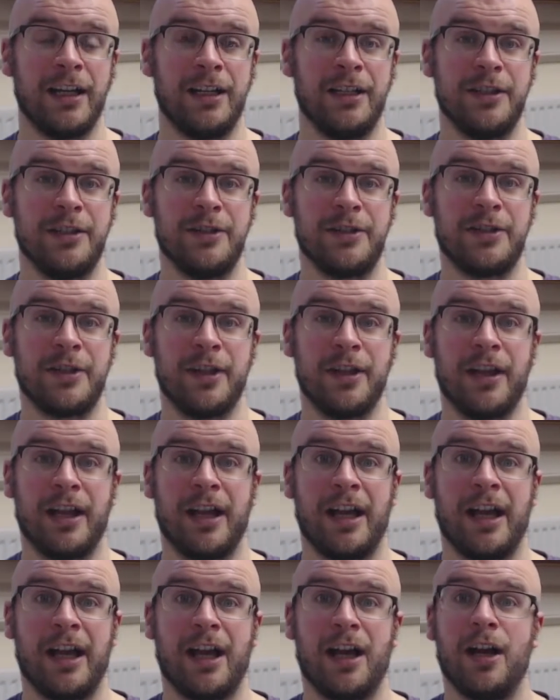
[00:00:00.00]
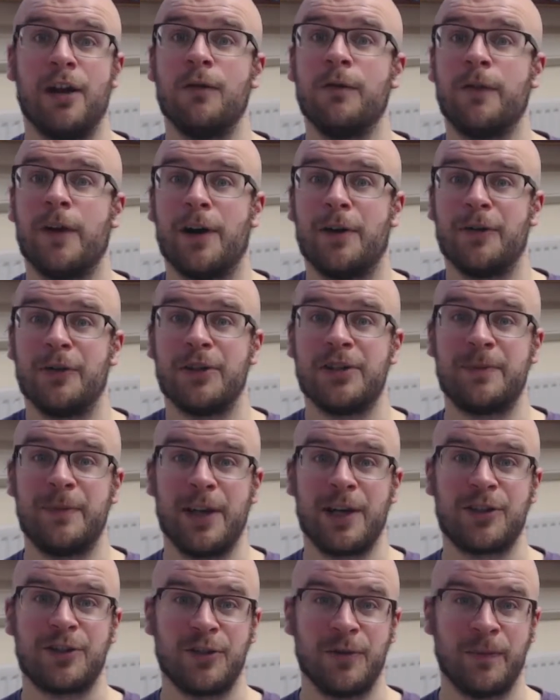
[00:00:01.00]
is how far on the
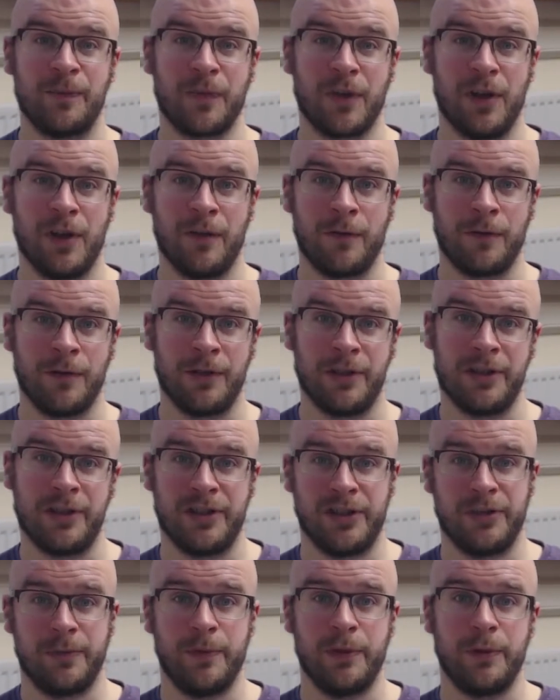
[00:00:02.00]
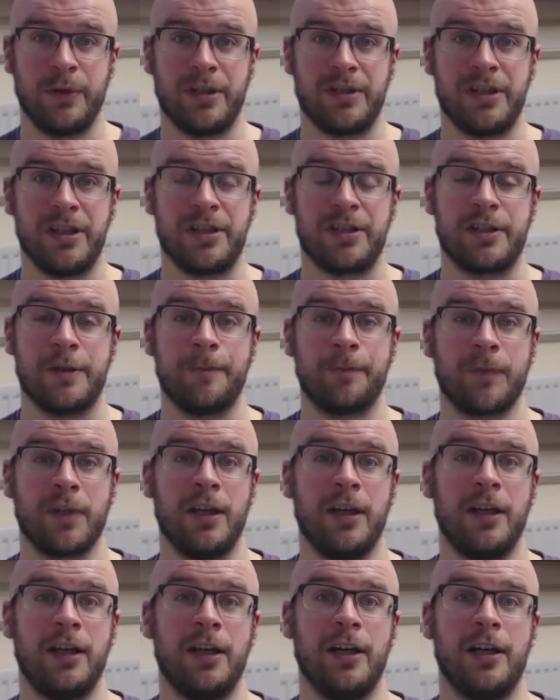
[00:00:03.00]
spectrum of criticism you exist.
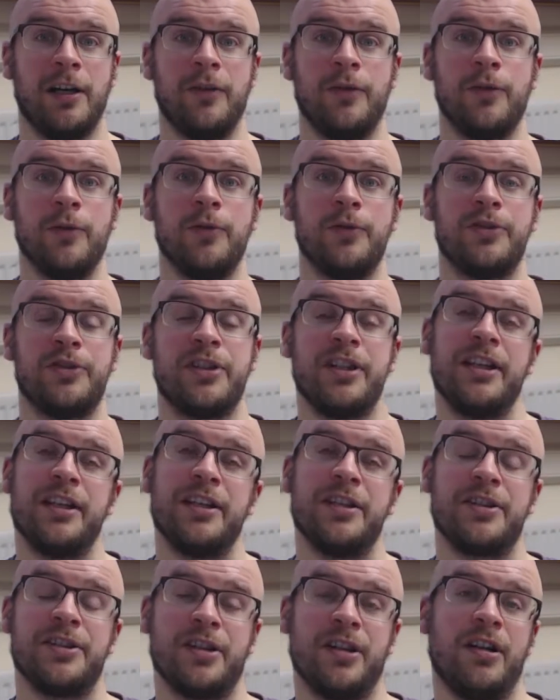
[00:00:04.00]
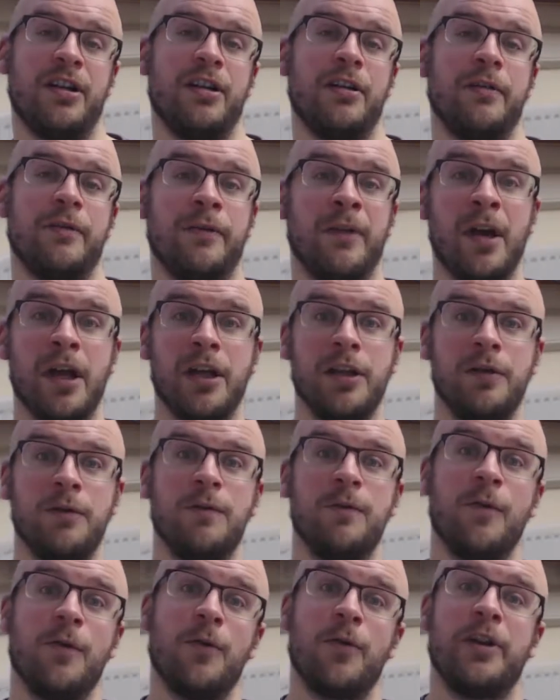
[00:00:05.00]
Those days of
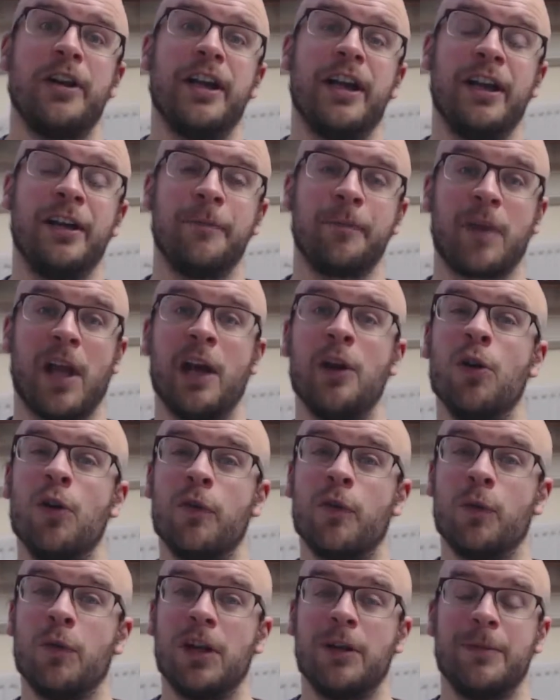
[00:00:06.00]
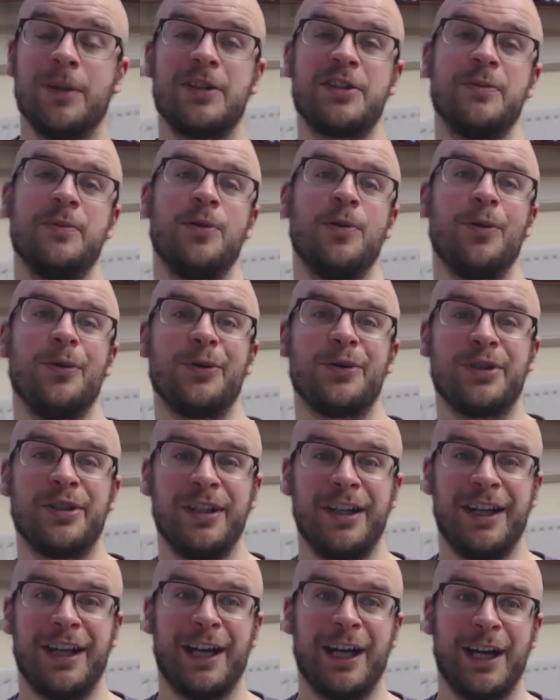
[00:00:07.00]
euphoria and overwhelming support
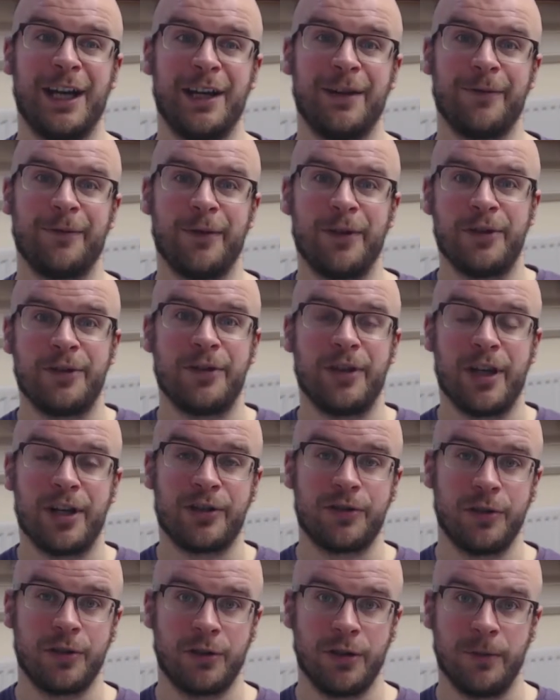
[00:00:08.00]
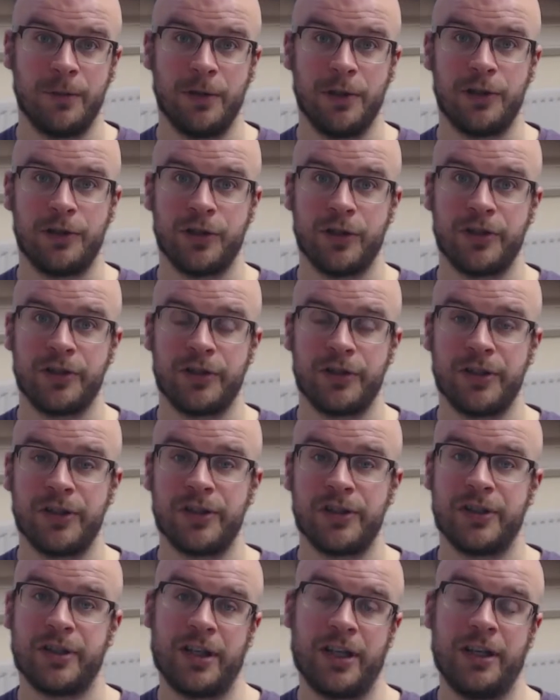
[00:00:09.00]
for international criminal
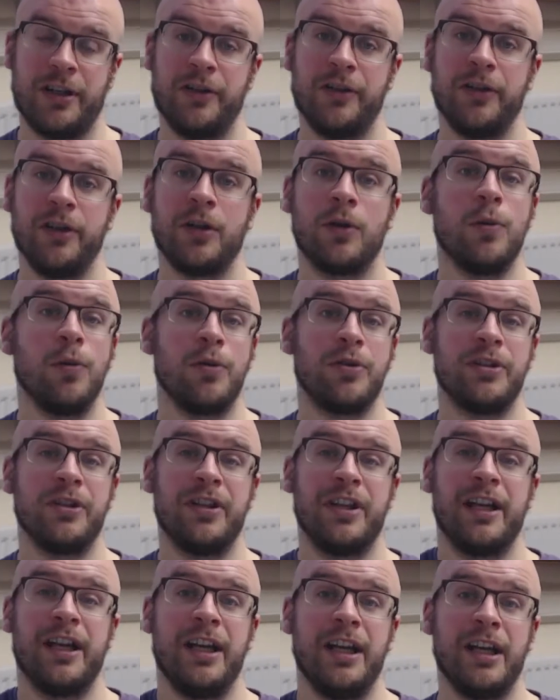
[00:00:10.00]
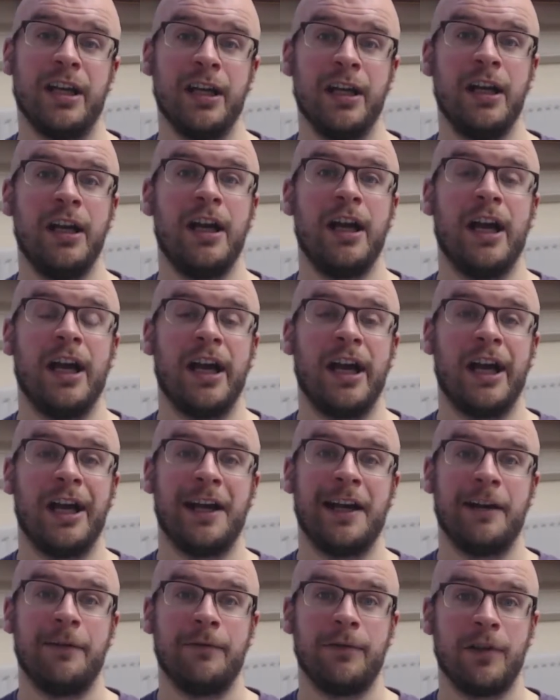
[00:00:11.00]
justice and the court in The Hague
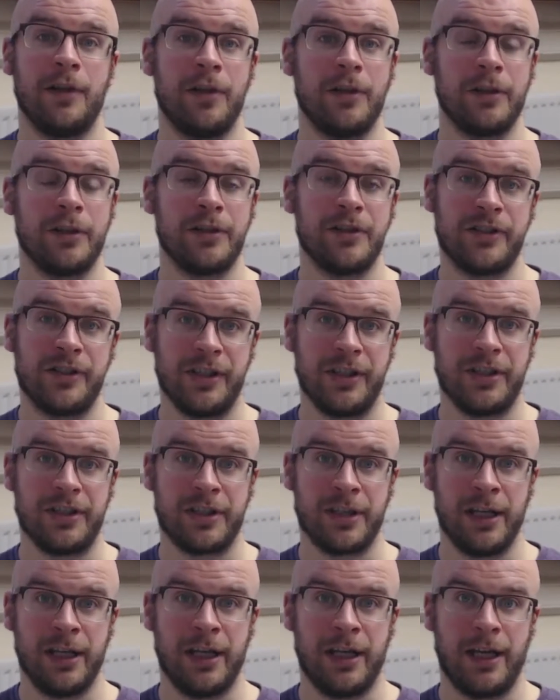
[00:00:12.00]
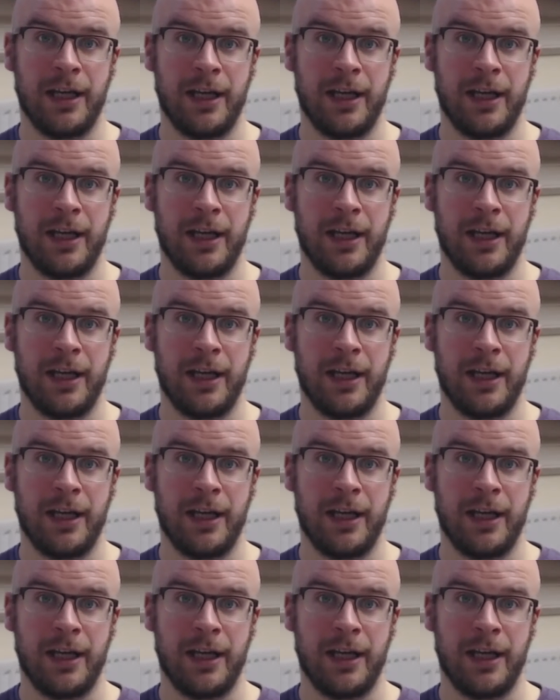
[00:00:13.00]
have long since